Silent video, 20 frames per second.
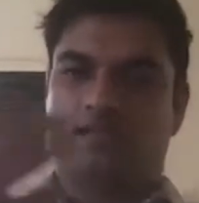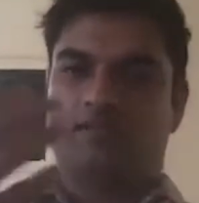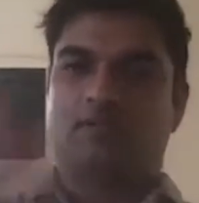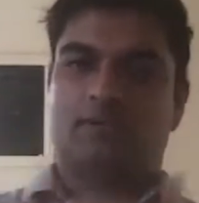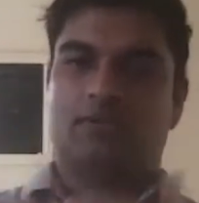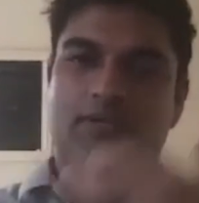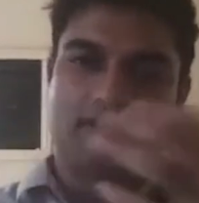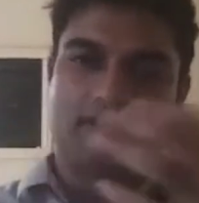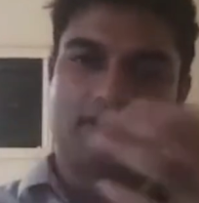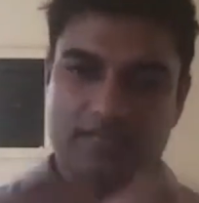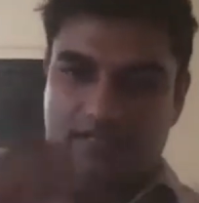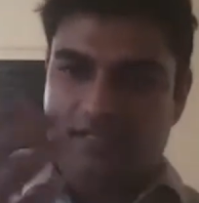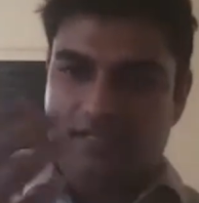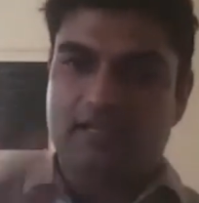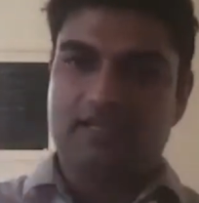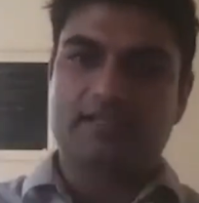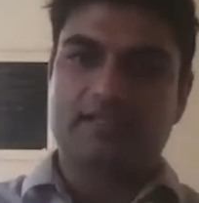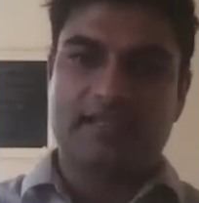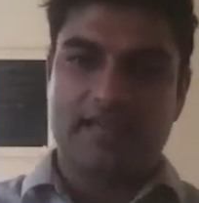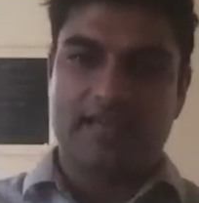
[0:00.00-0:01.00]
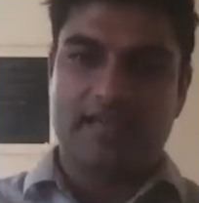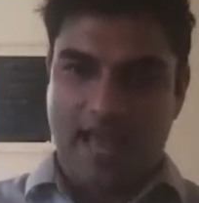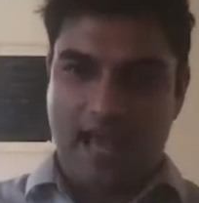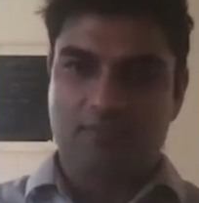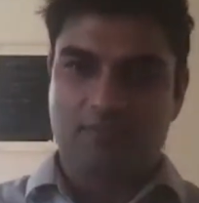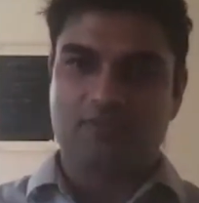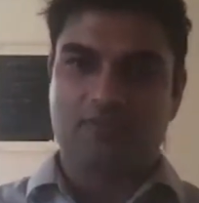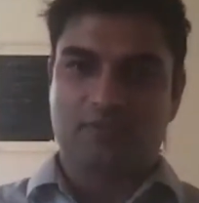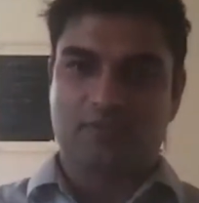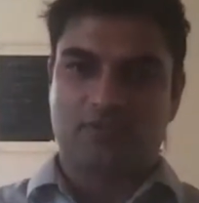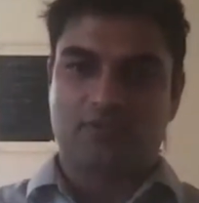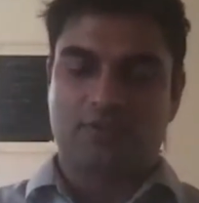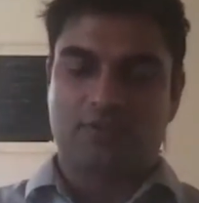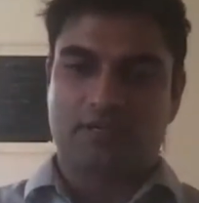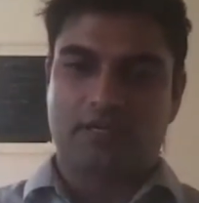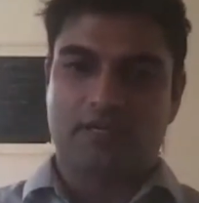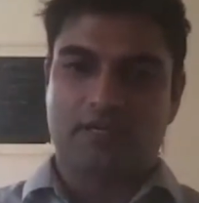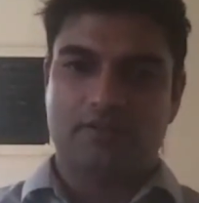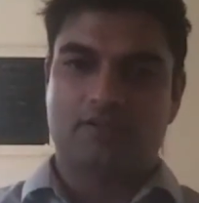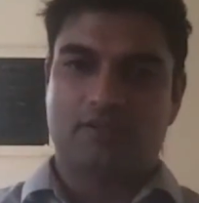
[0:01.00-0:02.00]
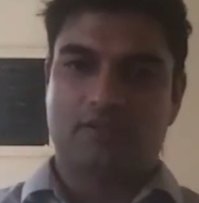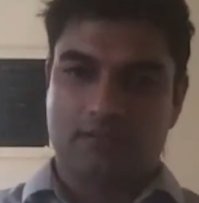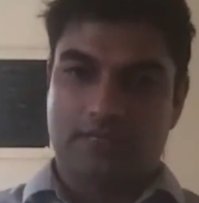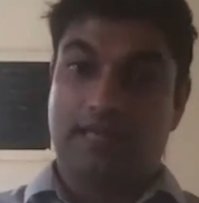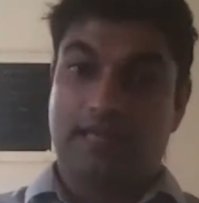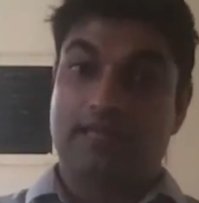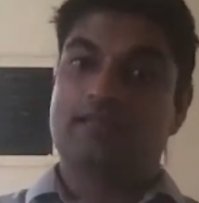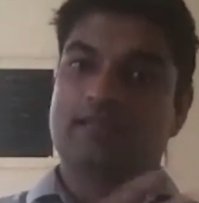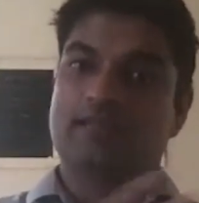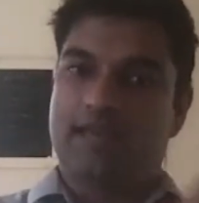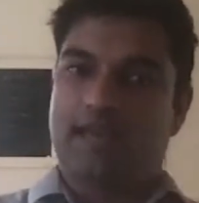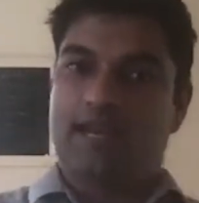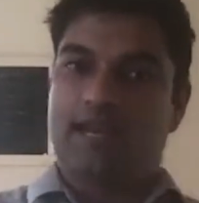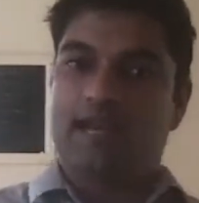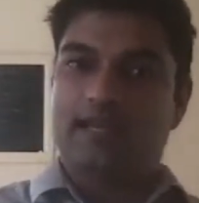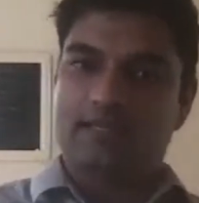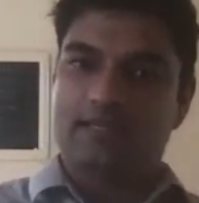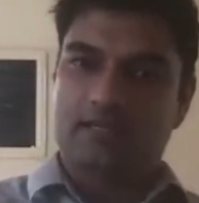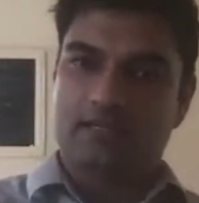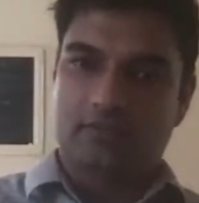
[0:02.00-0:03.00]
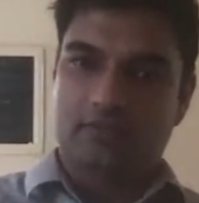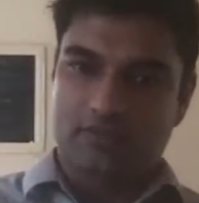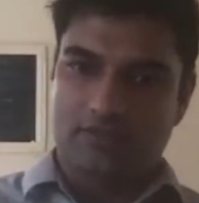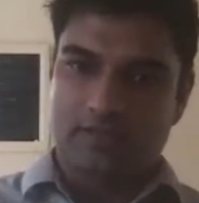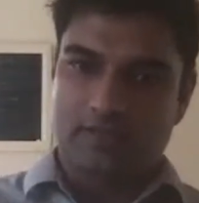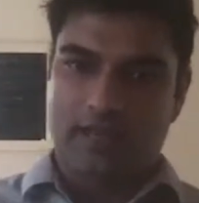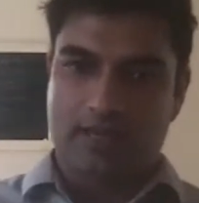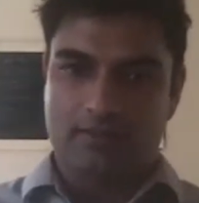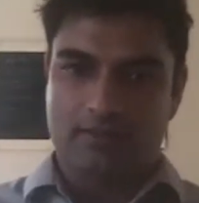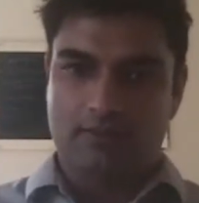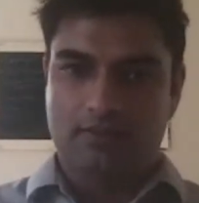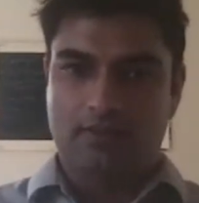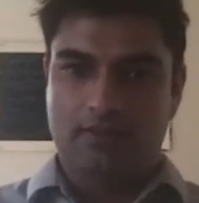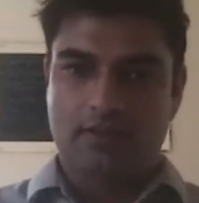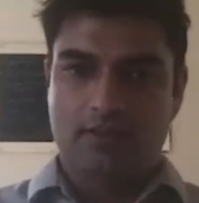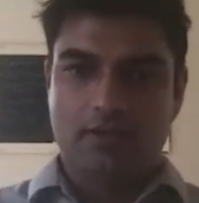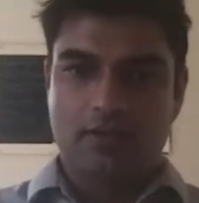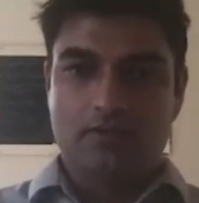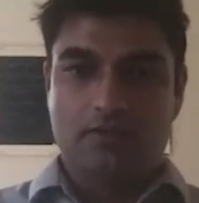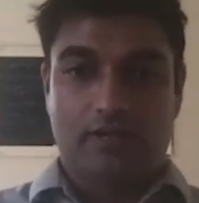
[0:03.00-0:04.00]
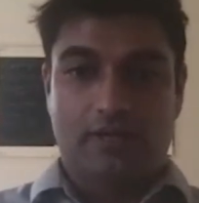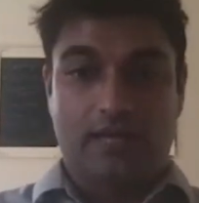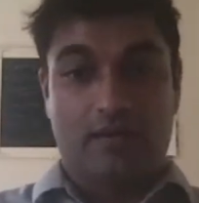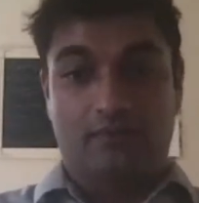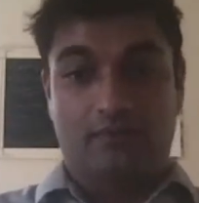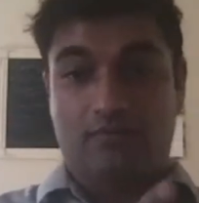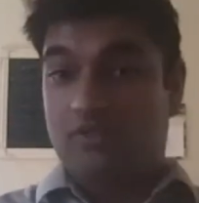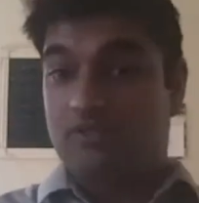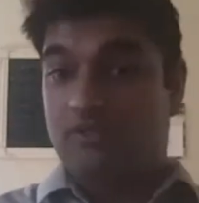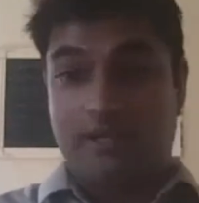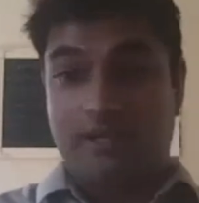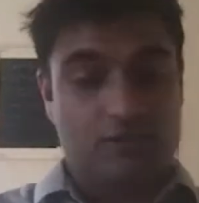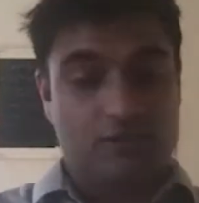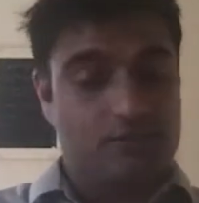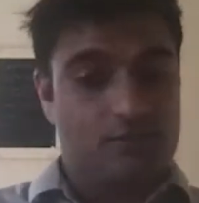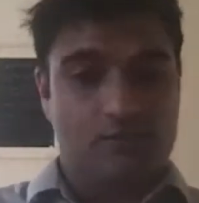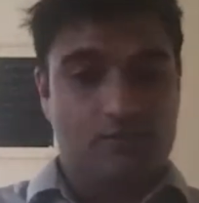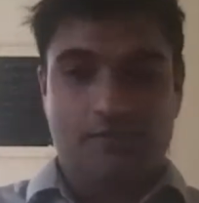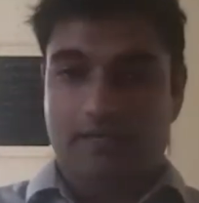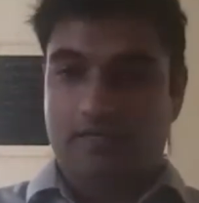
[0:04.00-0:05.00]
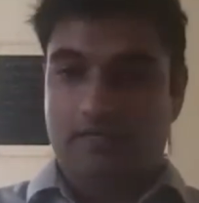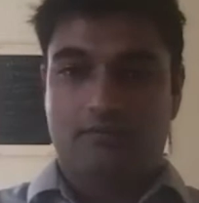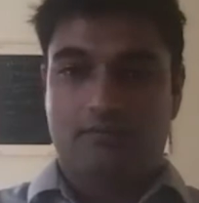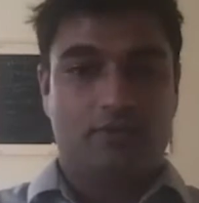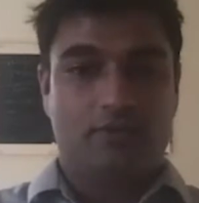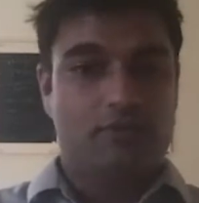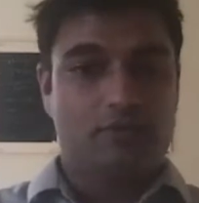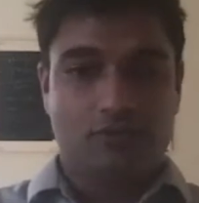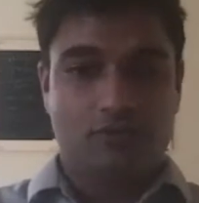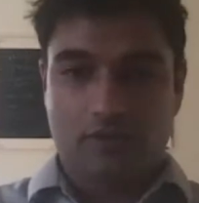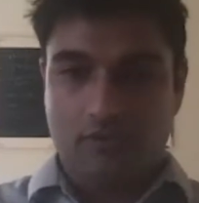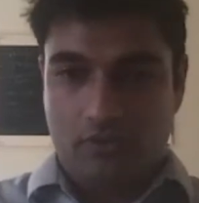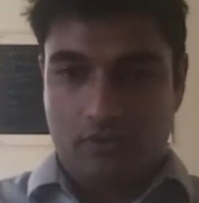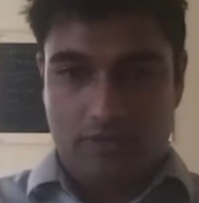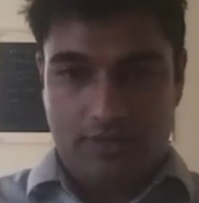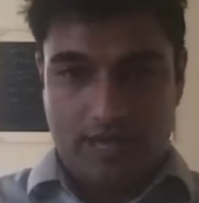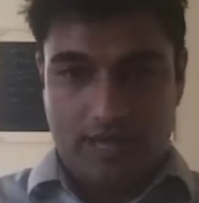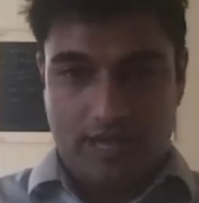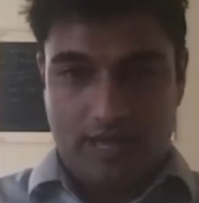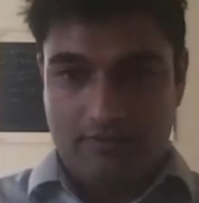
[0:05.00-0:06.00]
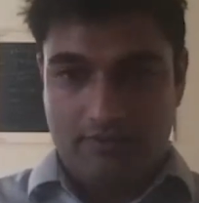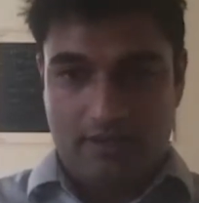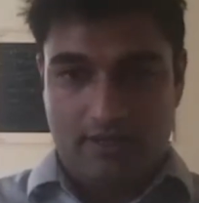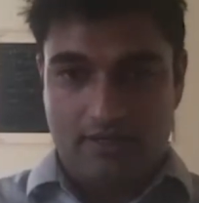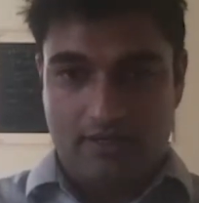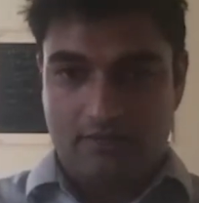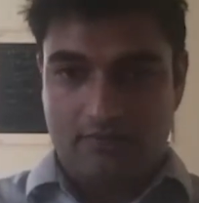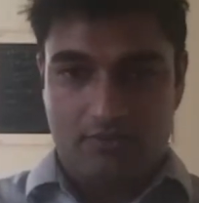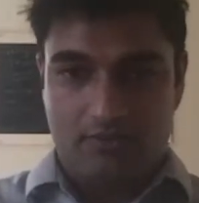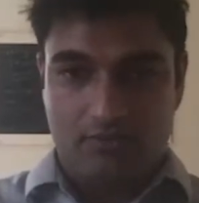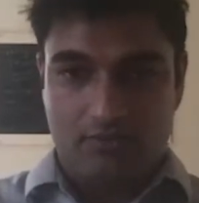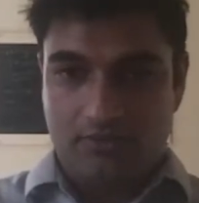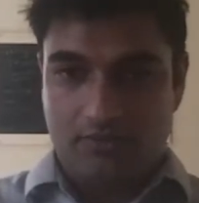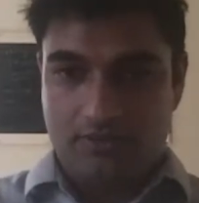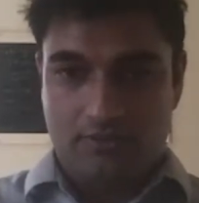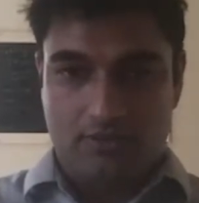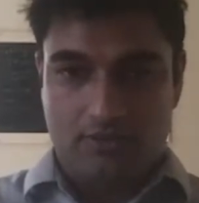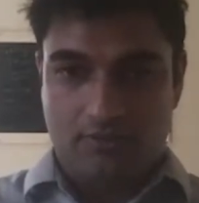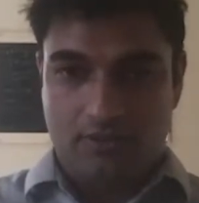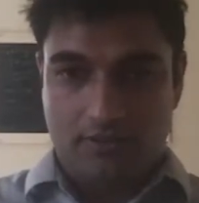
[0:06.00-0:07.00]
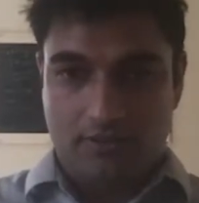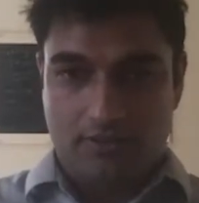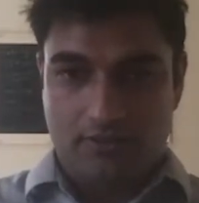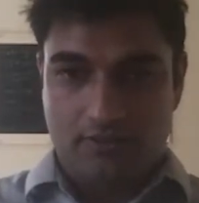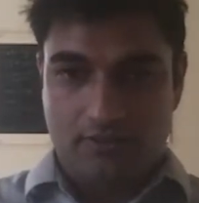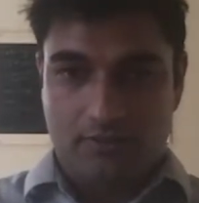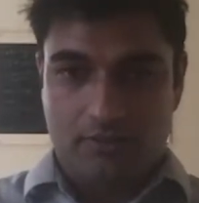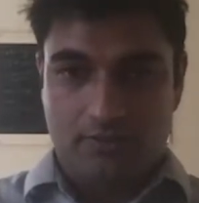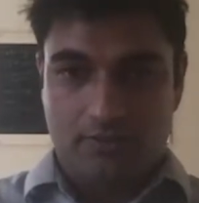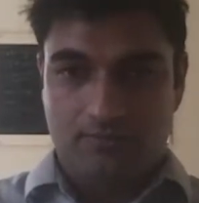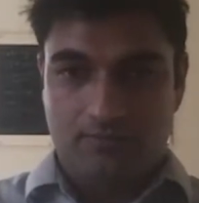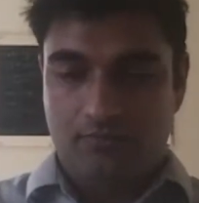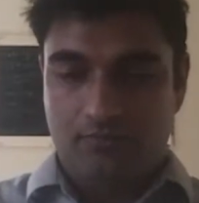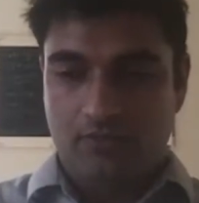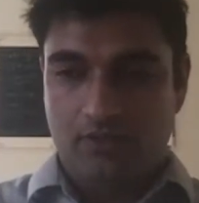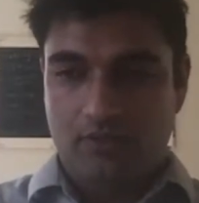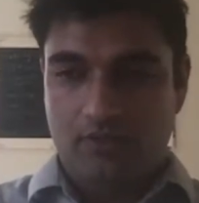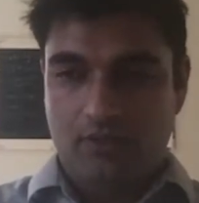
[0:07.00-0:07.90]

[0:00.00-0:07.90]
sort of dissonance that happens between us to get to that ideal state. So again, from a sales perspective, hugely important to have that individual contributor as well.